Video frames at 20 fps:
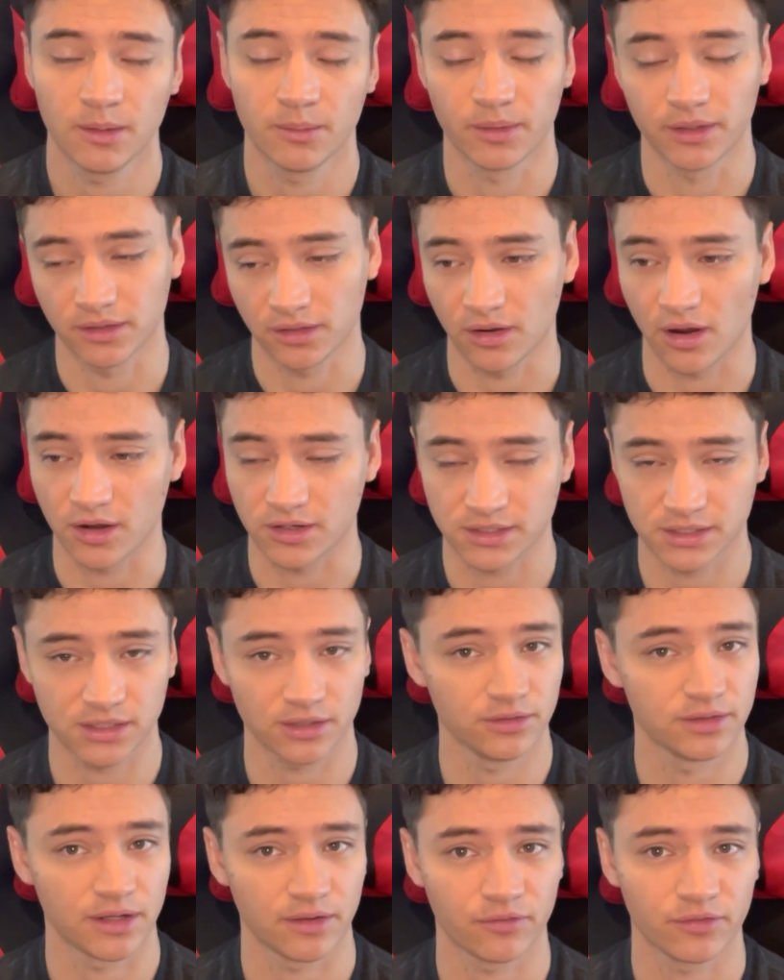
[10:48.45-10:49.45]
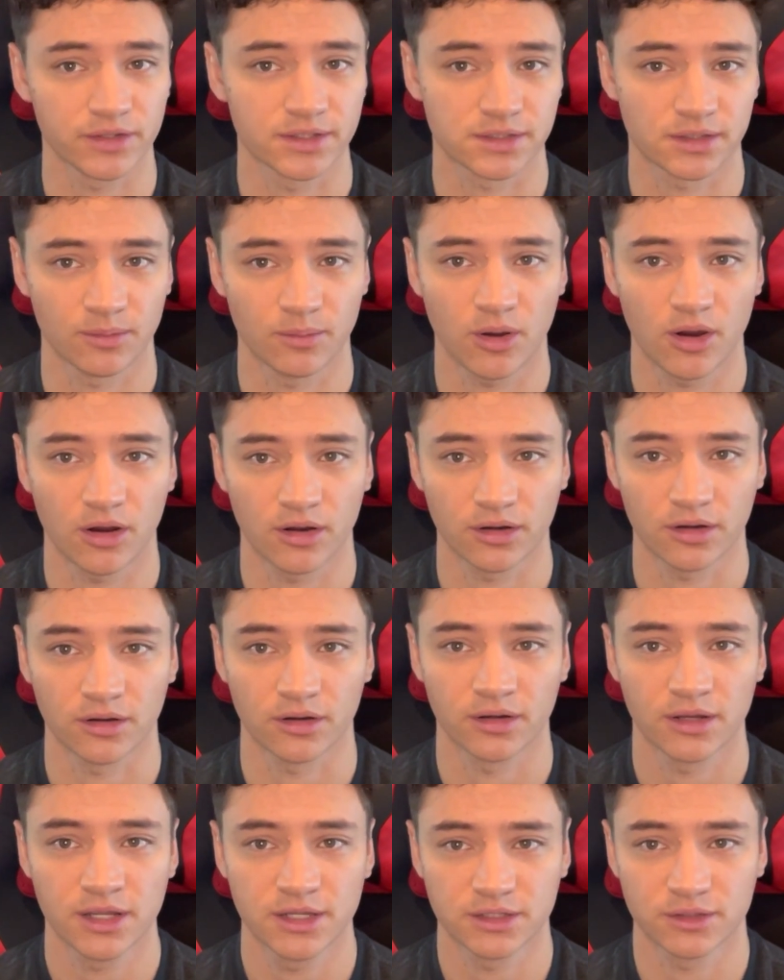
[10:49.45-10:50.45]
but there are still definitely some
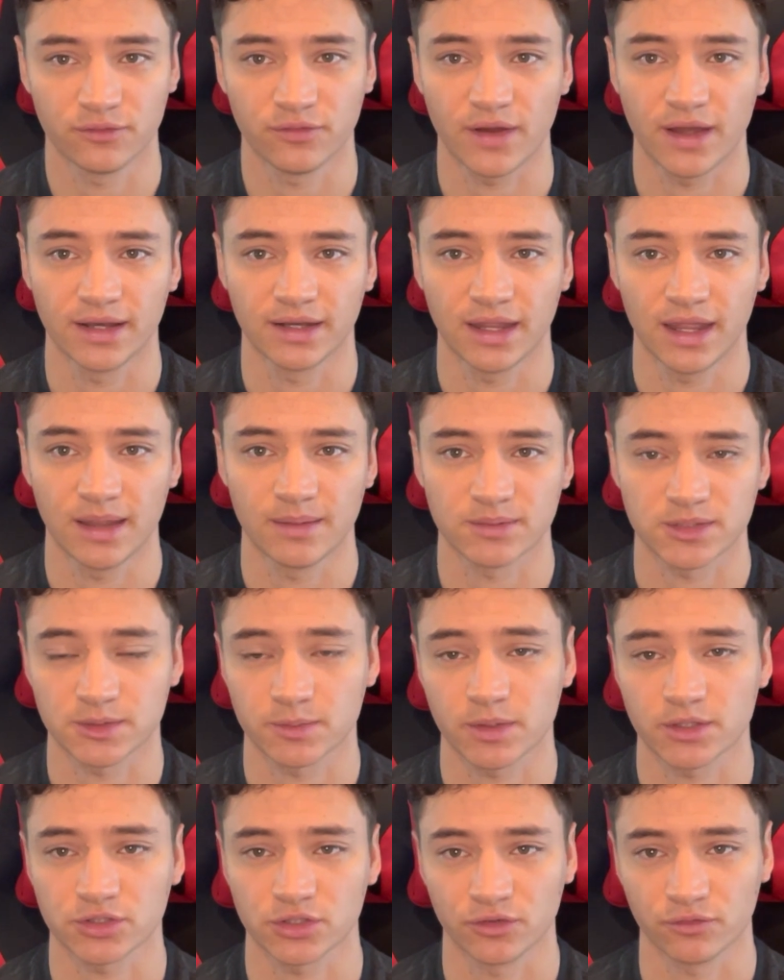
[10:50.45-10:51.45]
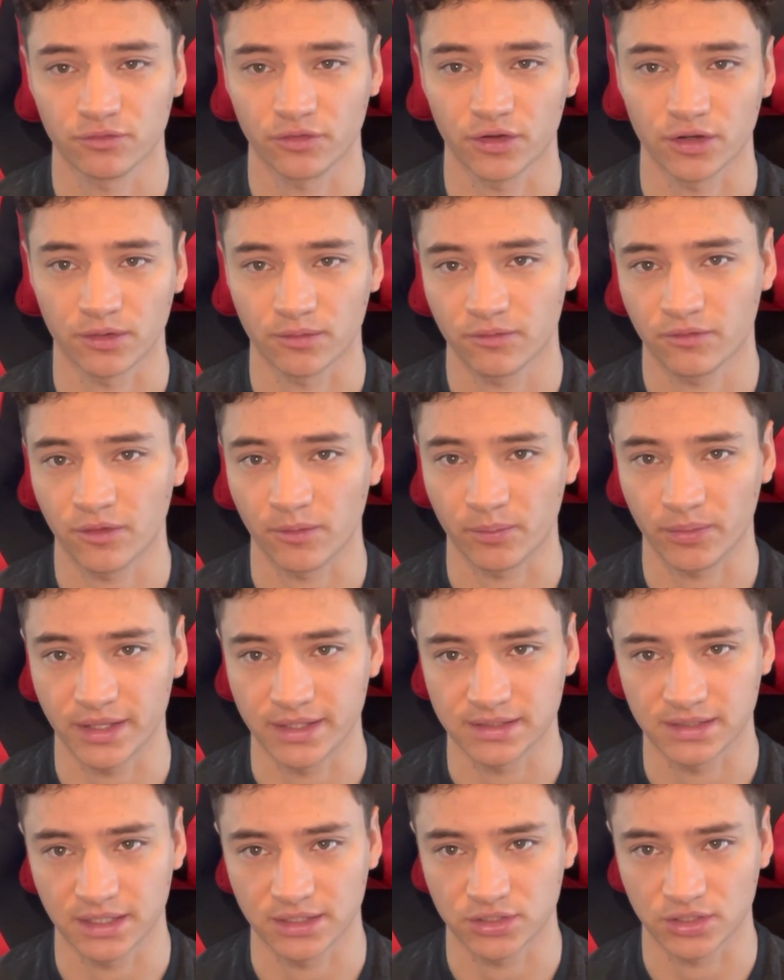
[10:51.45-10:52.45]
harder to find games, especially for, for
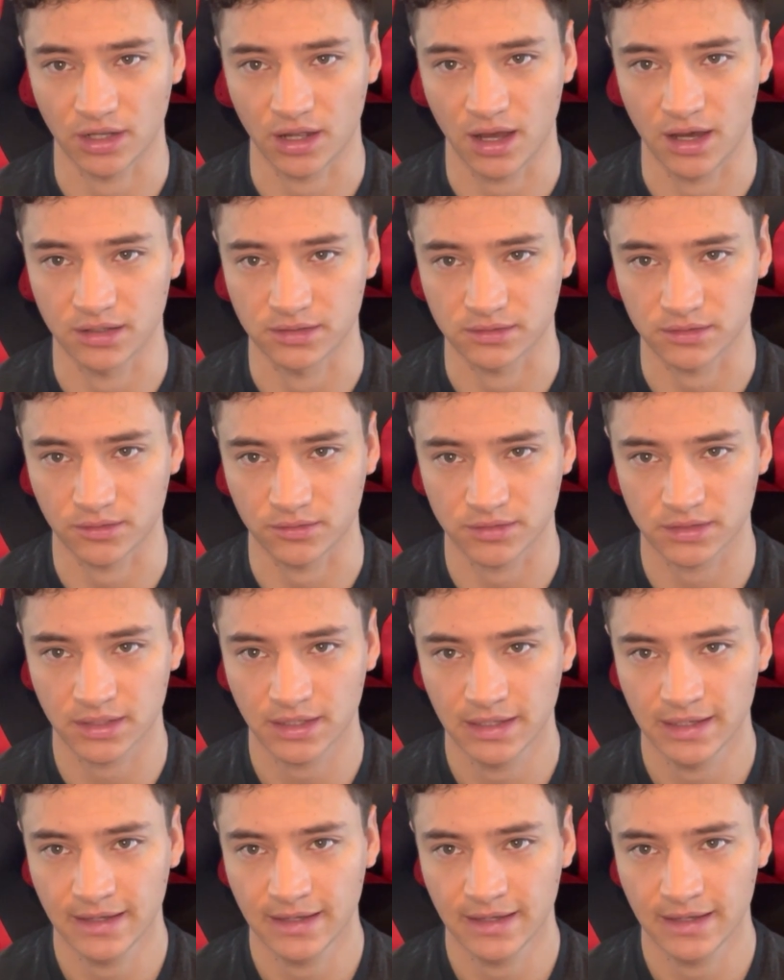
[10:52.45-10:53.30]
PlayStation consoles.